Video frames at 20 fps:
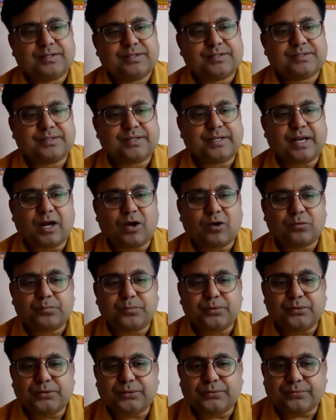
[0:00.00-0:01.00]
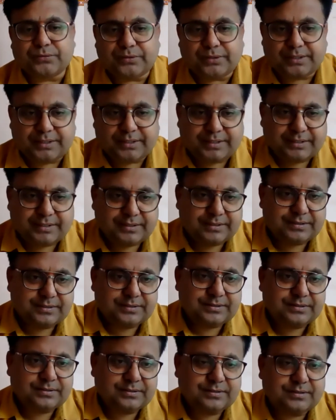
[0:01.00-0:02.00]
See how beautifully
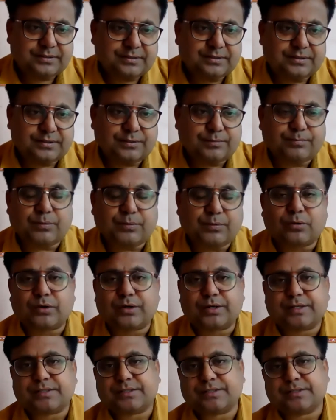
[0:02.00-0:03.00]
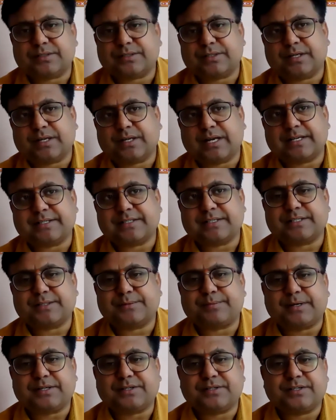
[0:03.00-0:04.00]
the poet has
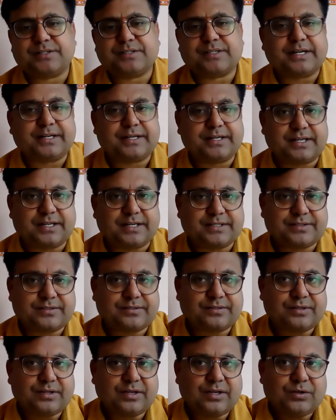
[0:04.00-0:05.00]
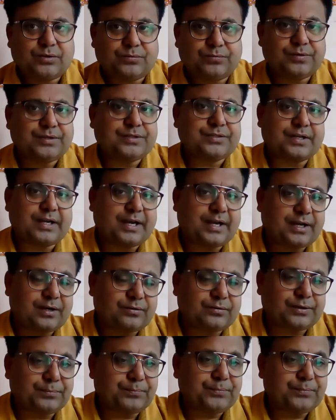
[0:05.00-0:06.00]
expressed his ideas, which I
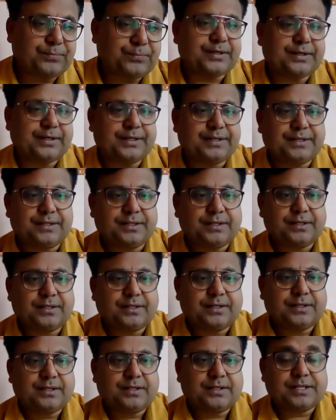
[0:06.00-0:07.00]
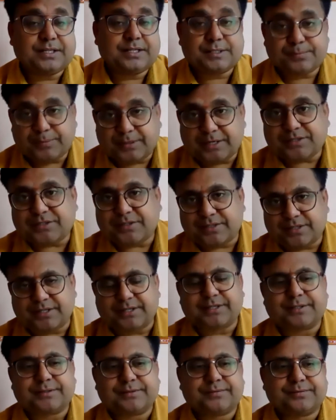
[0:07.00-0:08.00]
have repeatedly expressed
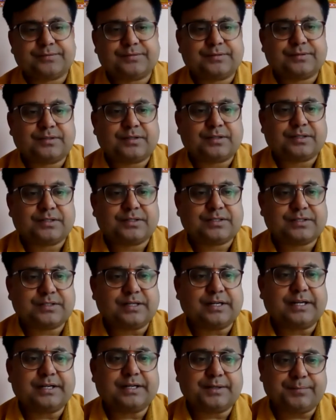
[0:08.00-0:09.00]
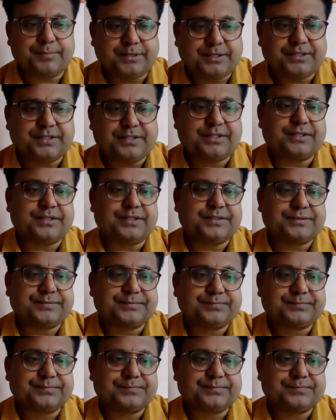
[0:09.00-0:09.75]
here. Still, I repeat here.